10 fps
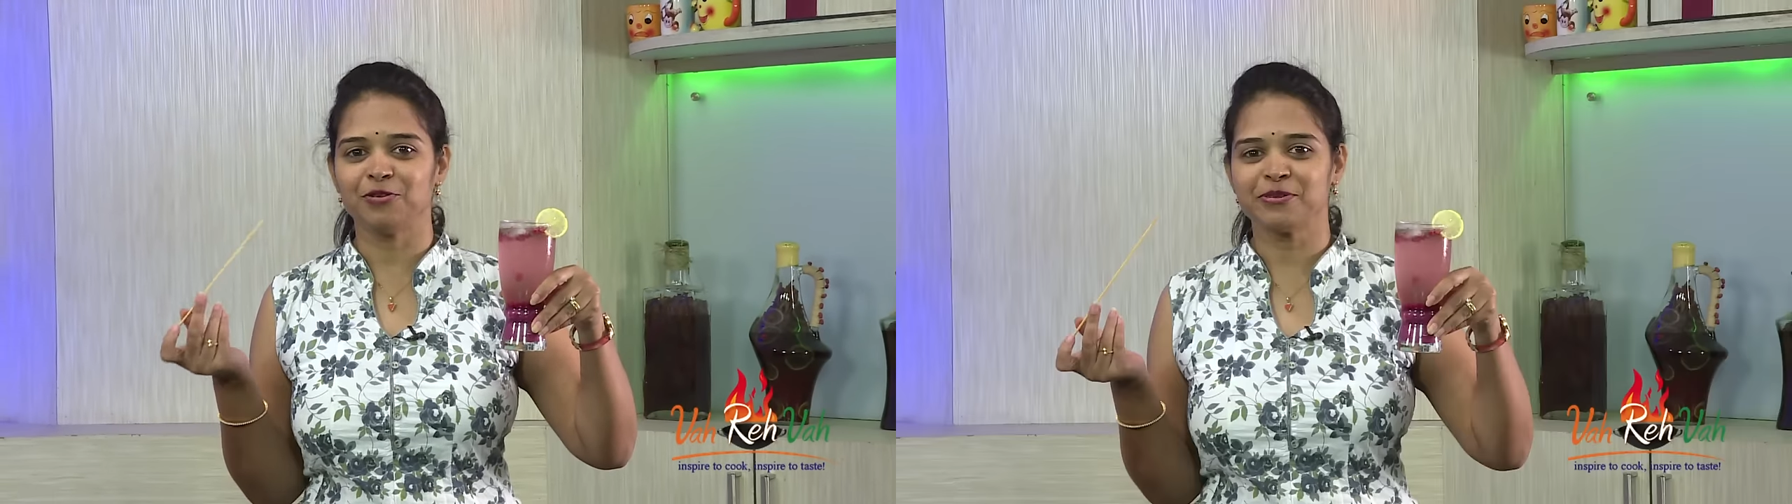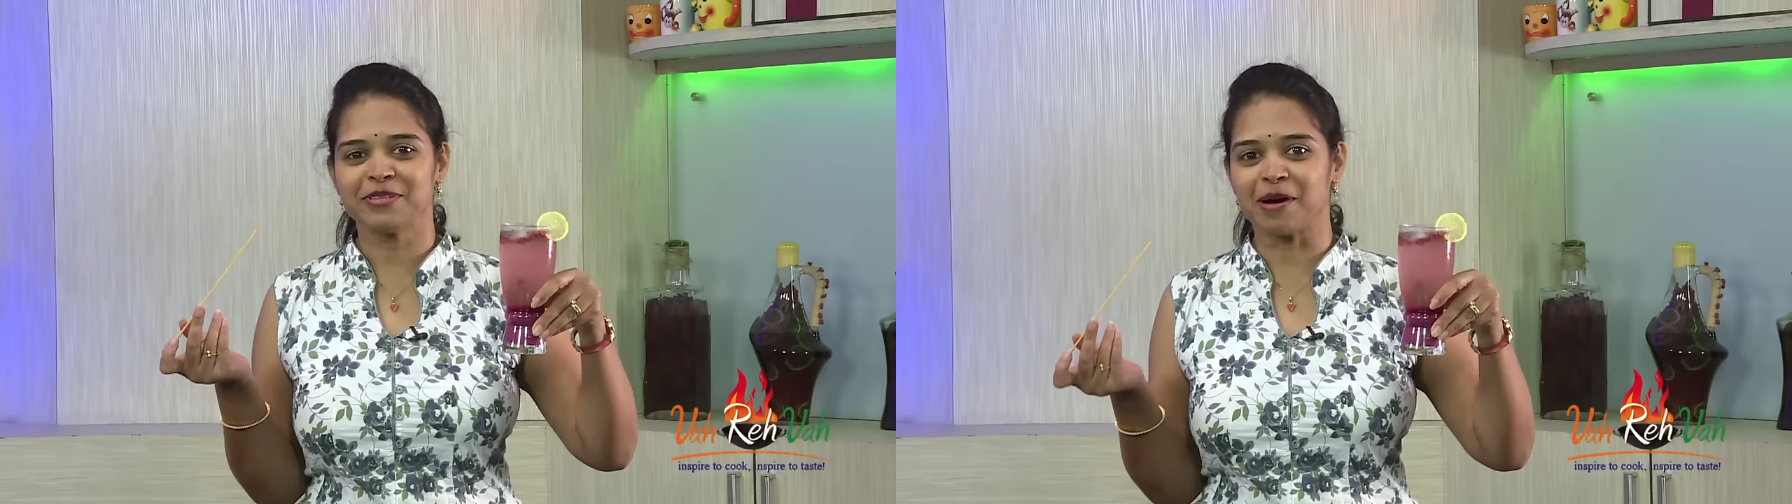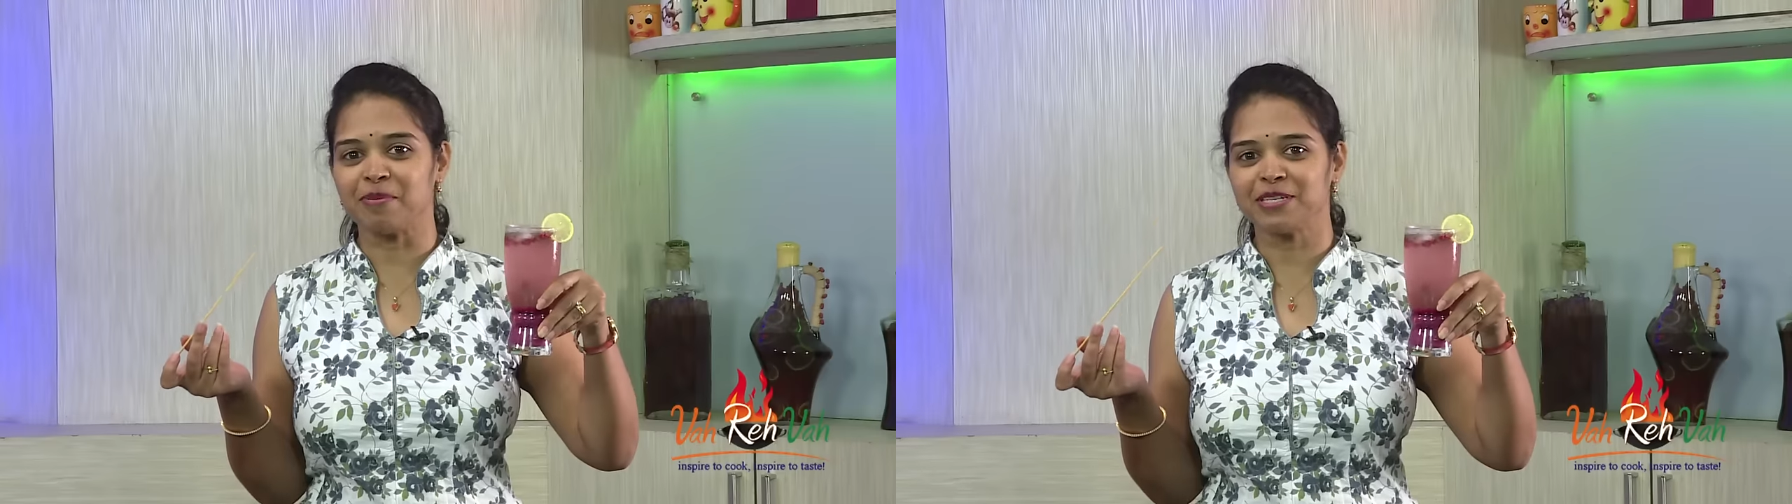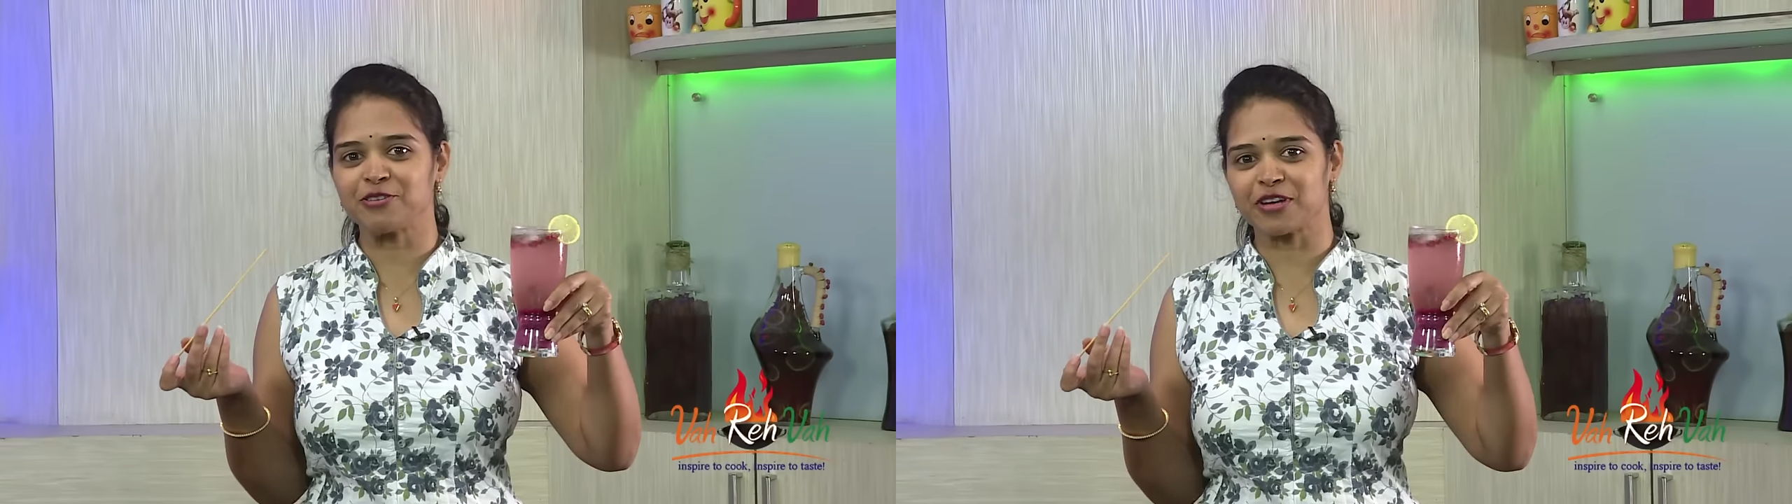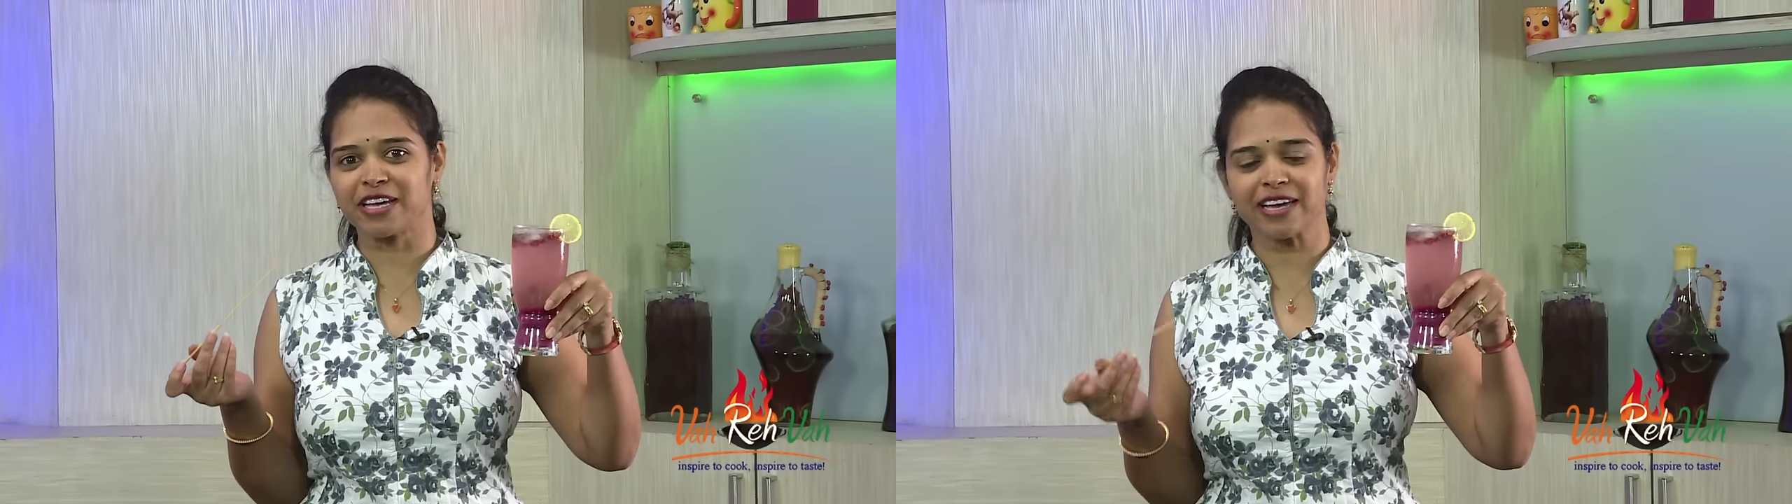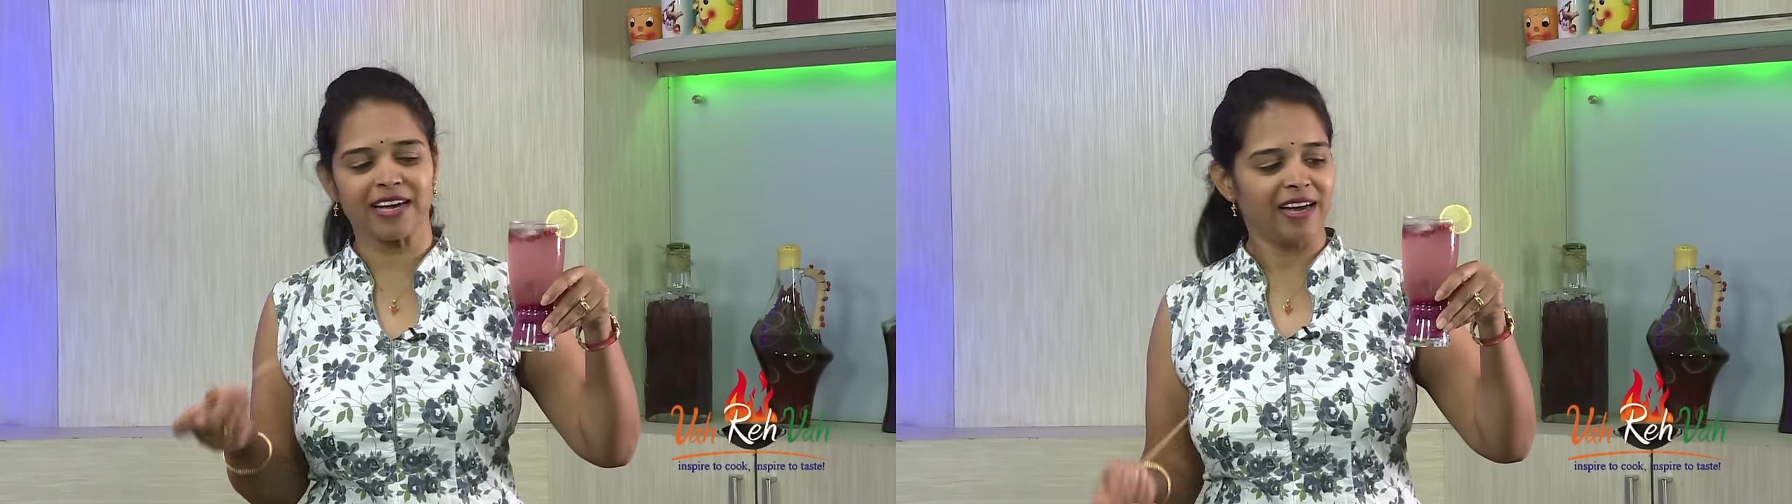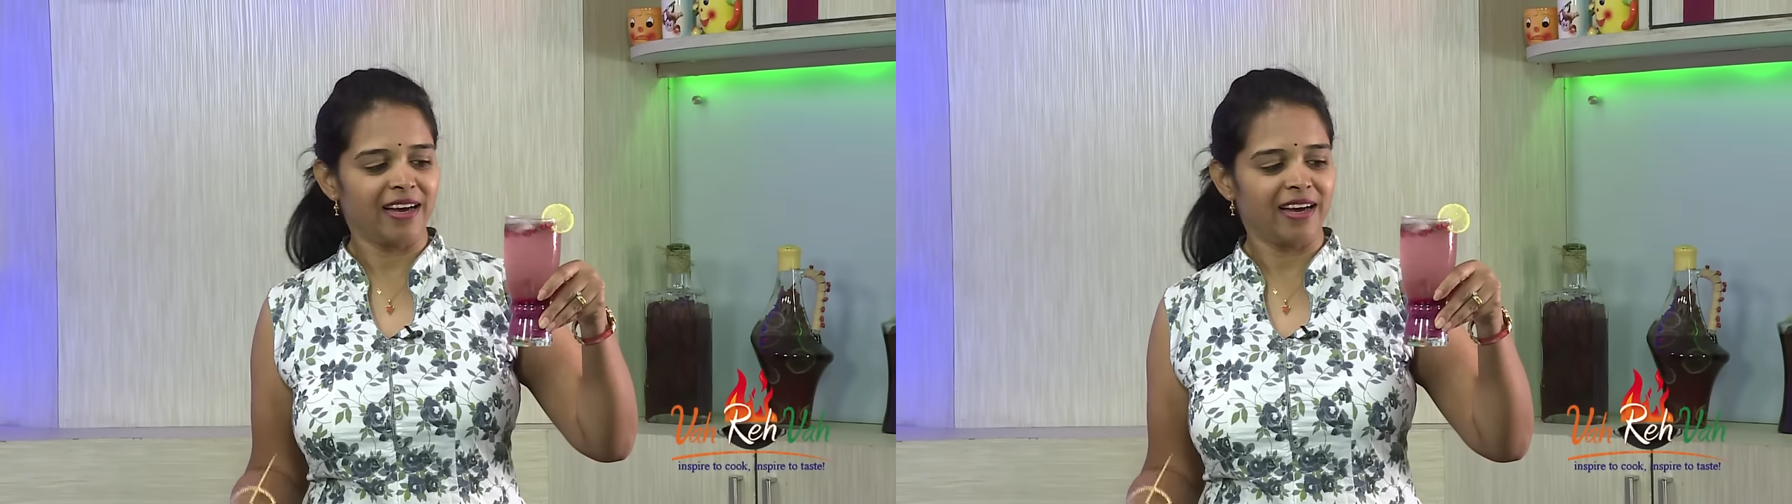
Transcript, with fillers: know, summer drink.